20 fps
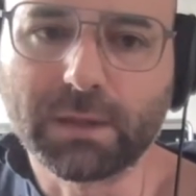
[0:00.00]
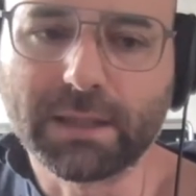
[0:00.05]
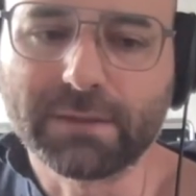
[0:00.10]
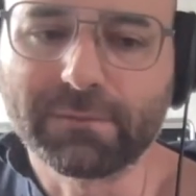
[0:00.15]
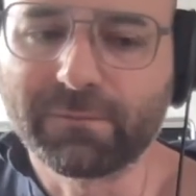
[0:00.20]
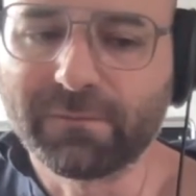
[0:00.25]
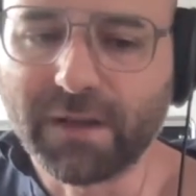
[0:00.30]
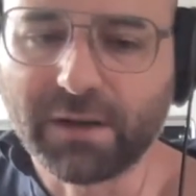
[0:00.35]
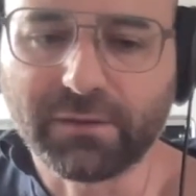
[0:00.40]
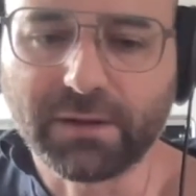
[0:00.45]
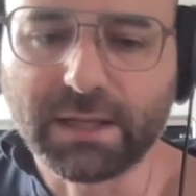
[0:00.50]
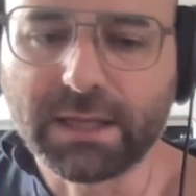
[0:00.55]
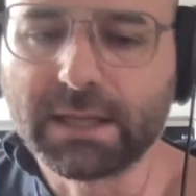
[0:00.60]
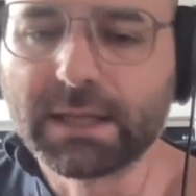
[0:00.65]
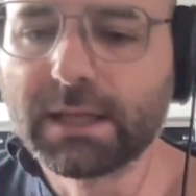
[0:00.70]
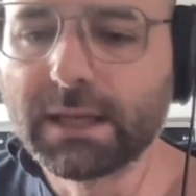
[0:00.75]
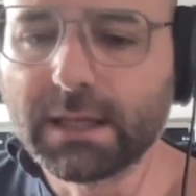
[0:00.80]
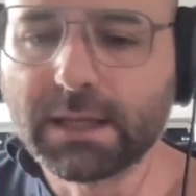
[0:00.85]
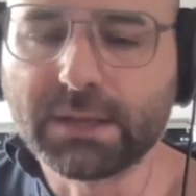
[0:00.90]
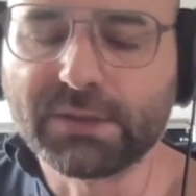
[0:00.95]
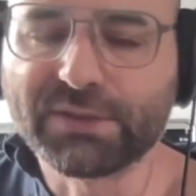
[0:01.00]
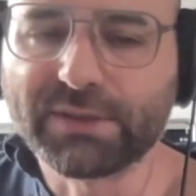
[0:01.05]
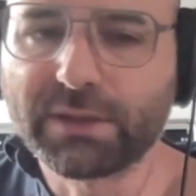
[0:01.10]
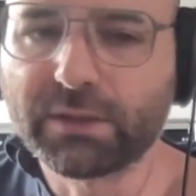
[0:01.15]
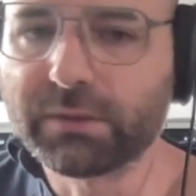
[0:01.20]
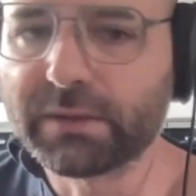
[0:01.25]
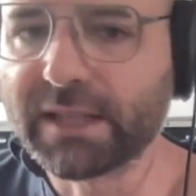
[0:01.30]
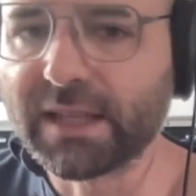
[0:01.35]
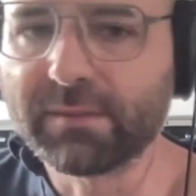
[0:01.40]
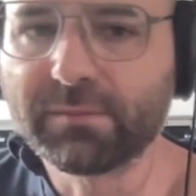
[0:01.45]
very
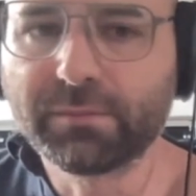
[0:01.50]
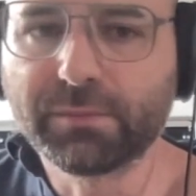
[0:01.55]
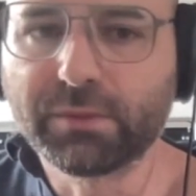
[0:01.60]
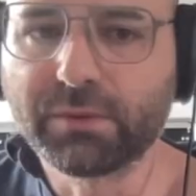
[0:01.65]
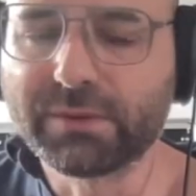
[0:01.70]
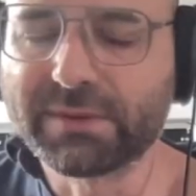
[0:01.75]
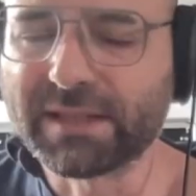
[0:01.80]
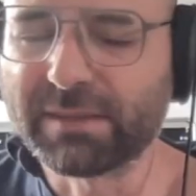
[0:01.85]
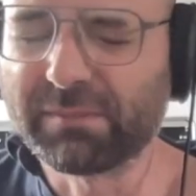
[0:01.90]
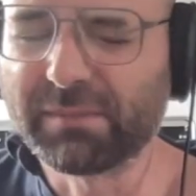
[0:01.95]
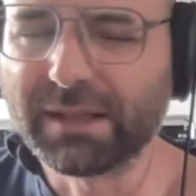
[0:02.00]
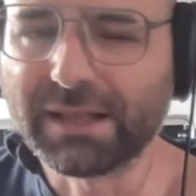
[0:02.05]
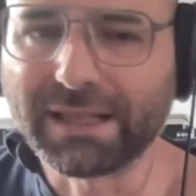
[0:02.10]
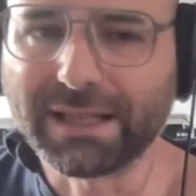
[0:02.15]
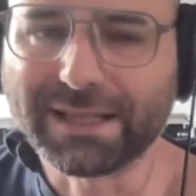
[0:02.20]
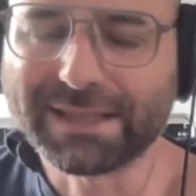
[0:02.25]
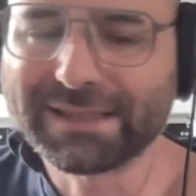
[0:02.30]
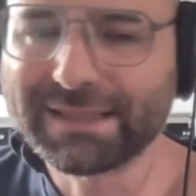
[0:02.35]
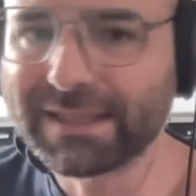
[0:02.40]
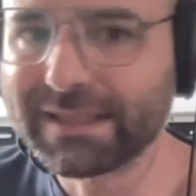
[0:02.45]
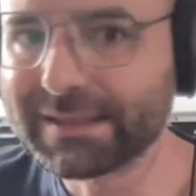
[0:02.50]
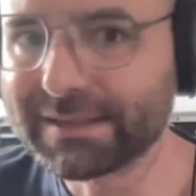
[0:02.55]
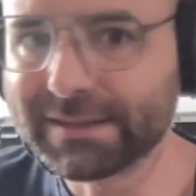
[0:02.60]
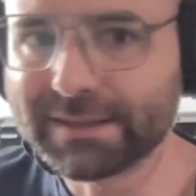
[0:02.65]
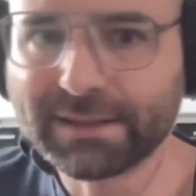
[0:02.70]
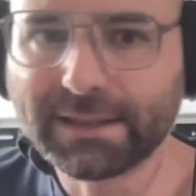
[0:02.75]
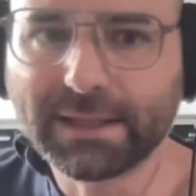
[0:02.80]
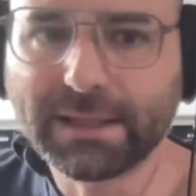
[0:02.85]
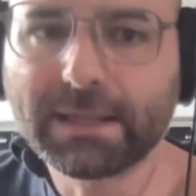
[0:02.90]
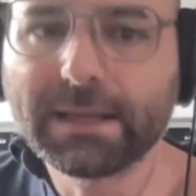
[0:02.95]
slow tempo, something like
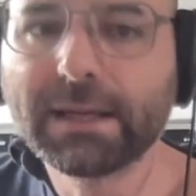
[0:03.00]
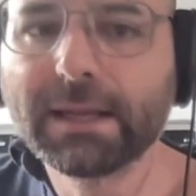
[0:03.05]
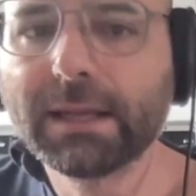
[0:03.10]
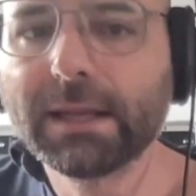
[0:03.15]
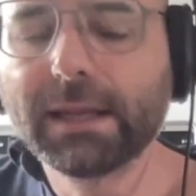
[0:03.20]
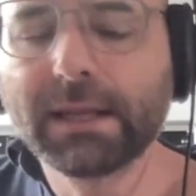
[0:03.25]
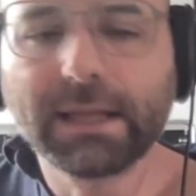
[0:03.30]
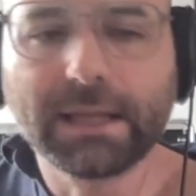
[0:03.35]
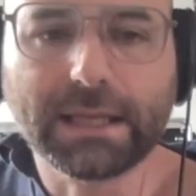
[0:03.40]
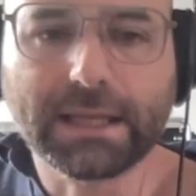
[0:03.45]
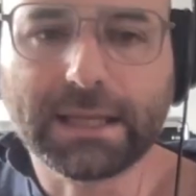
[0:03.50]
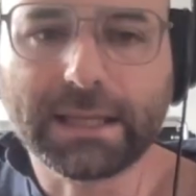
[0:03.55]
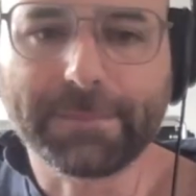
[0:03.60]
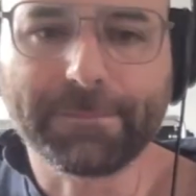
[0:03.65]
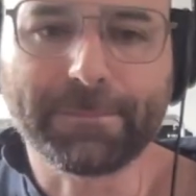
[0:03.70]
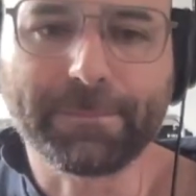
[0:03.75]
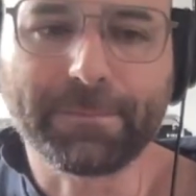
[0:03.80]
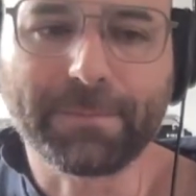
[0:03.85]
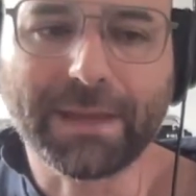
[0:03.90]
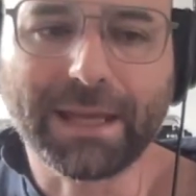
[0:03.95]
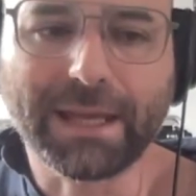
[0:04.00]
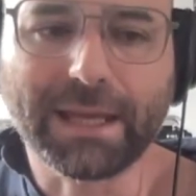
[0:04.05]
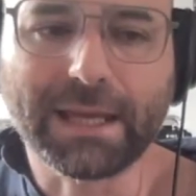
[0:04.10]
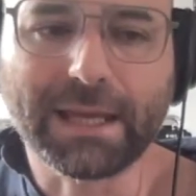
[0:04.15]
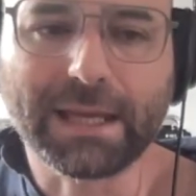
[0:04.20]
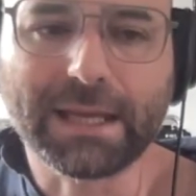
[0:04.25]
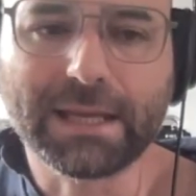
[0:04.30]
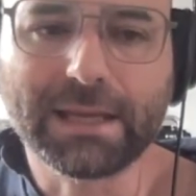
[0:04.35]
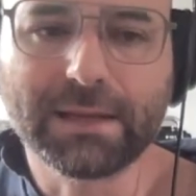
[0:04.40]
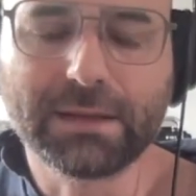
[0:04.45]
60,
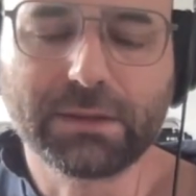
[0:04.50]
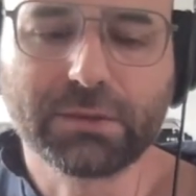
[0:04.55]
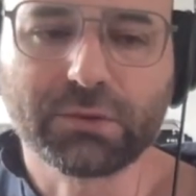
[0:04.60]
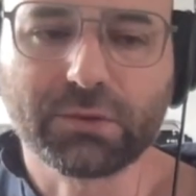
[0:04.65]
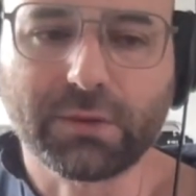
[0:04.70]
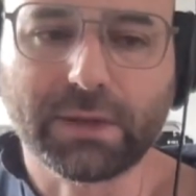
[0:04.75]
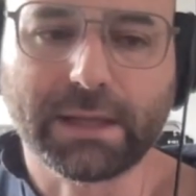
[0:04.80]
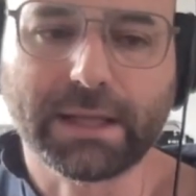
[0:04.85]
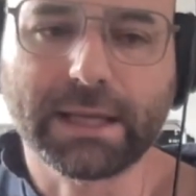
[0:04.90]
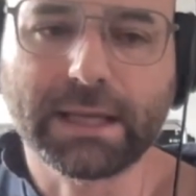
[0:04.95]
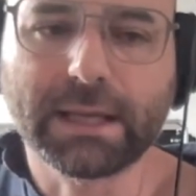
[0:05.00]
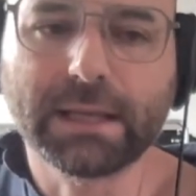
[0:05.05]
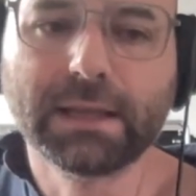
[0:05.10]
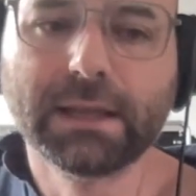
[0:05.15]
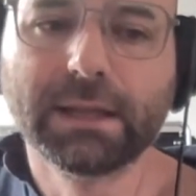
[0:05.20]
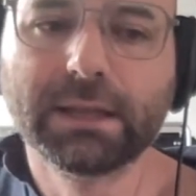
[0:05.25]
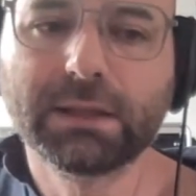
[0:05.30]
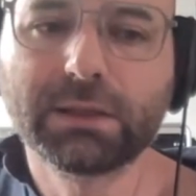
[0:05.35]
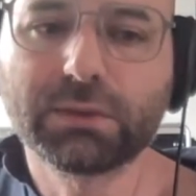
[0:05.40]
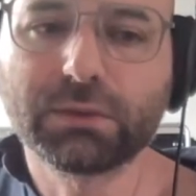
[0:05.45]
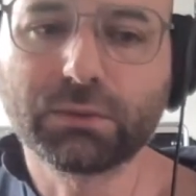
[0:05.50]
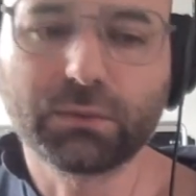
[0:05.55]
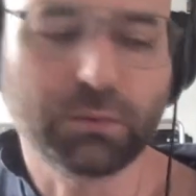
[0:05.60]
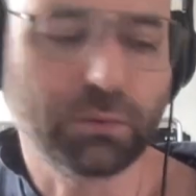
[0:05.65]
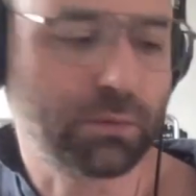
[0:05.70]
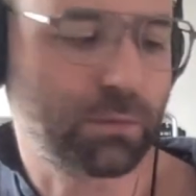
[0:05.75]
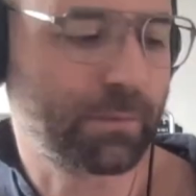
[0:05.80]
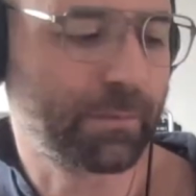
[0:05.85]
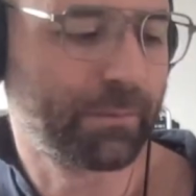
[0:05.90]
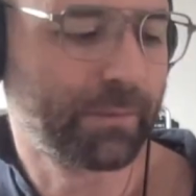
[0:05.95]
and try to